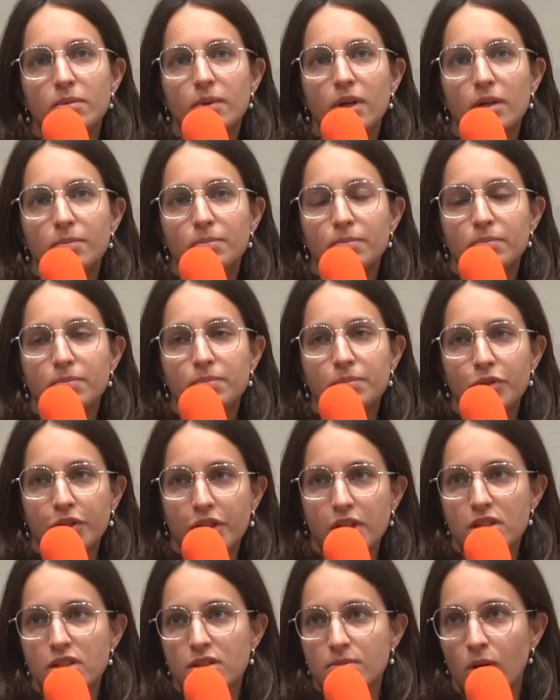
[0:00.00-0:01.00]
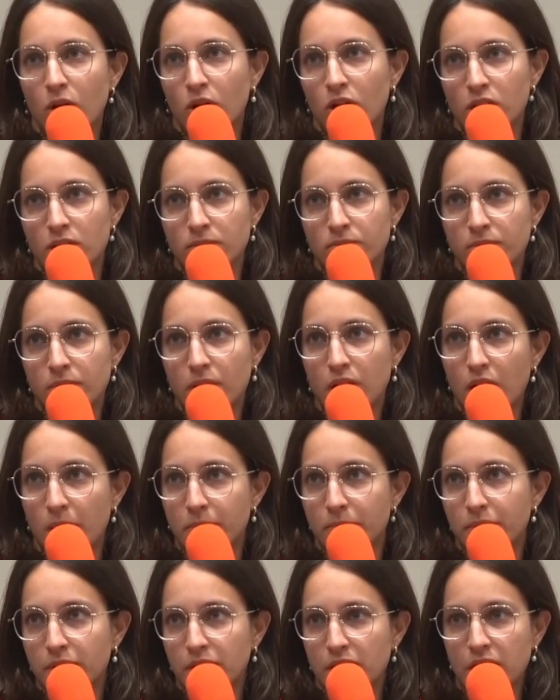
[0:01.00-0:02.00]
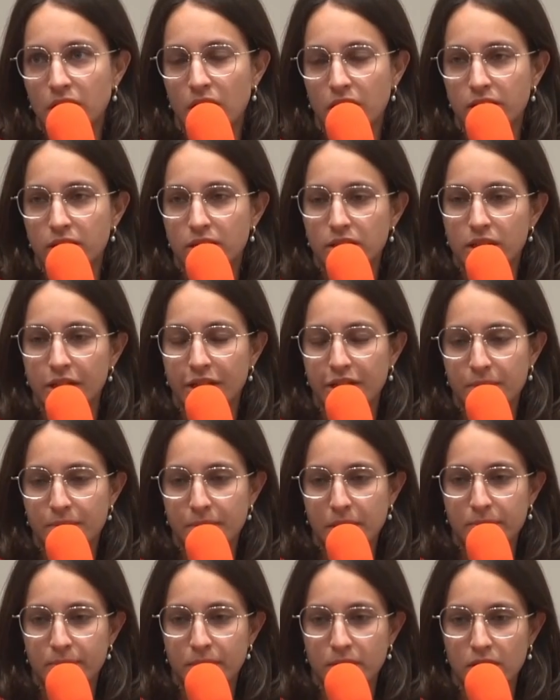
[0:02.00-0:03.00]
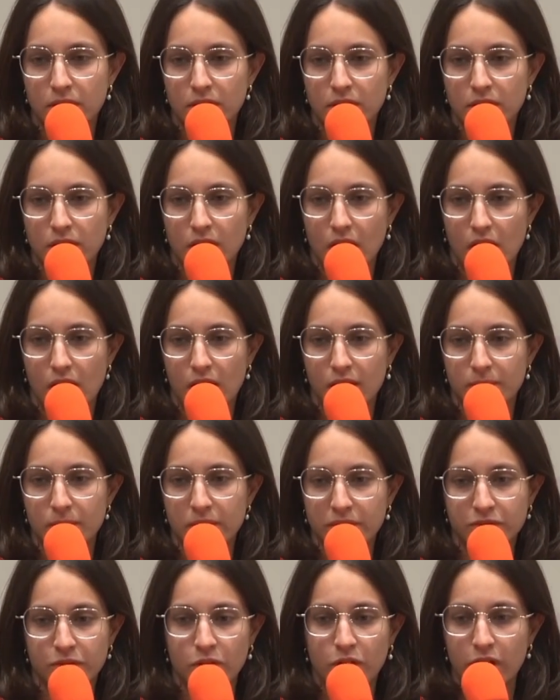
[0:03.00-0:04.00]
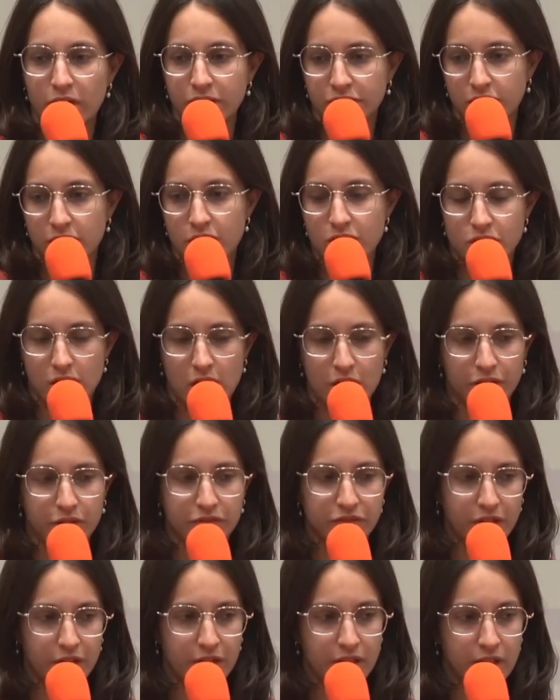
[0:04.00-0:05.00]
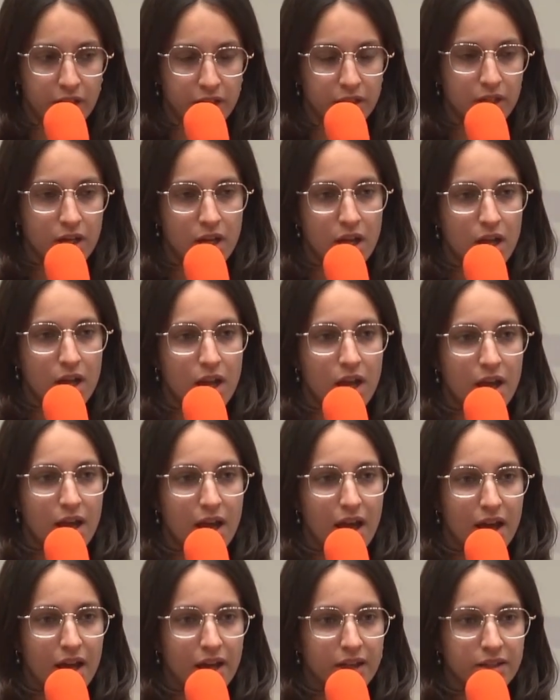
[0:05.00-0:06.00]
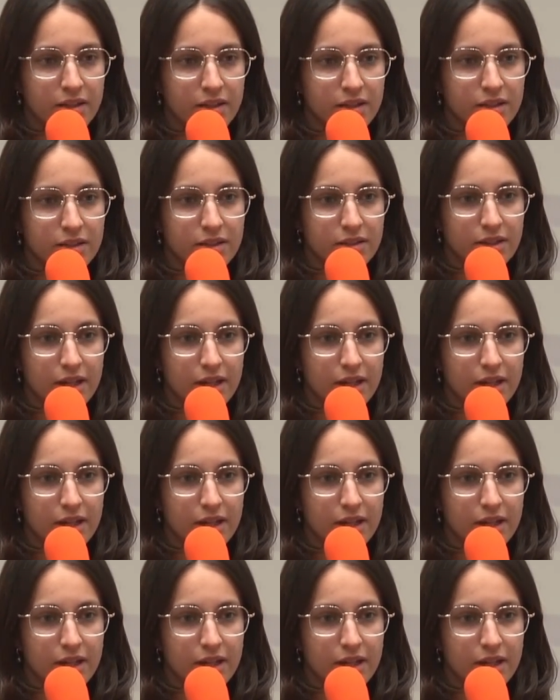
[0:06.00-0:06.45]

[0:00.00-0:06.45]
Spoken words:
a pretty small company, under 30 people, before our first round of funding. And